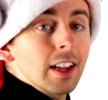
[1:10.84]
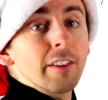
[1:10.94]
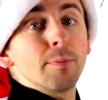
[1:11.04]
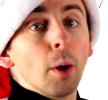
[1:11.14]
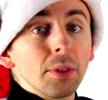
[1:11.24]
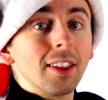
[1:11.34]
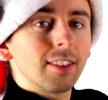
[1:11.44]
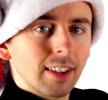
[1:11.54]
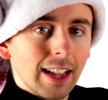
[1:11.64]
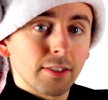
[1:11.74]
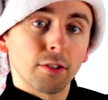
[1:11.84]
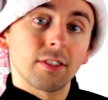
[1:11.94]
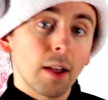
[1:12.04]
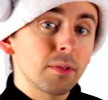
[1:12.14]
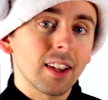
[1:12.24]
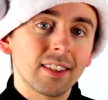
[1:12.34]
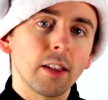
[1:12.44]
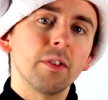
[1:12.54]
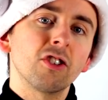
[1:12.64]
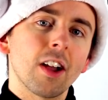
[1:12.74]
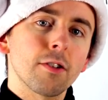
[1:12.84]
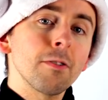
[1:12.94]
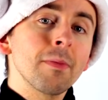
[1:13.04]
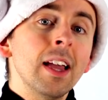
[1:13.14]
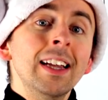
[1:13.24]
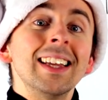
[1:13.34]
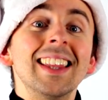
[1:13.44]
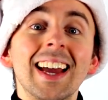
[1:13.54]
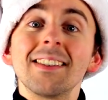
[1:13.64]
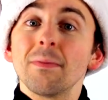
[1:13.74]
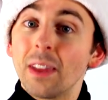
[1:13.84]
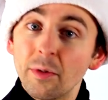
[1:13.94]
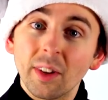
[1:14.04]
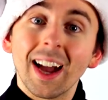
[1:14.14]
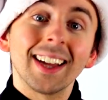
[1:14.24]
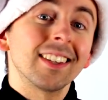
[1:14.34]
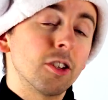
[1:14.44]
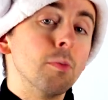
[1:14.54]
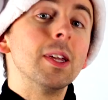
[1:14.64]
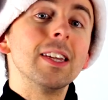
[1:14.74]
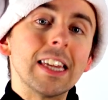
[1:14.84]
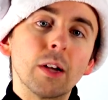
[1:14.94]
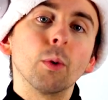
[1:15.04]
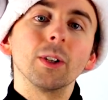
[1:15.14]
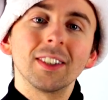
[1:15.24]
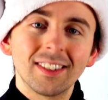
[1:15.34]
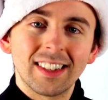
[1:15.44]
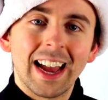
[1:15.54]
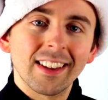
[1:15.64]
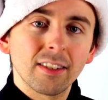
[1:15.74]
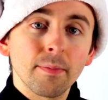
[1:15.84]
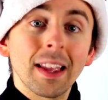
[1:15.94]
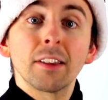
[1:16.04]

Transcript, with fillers: If both the sets are subsets of each other, then they've got to be equal sets.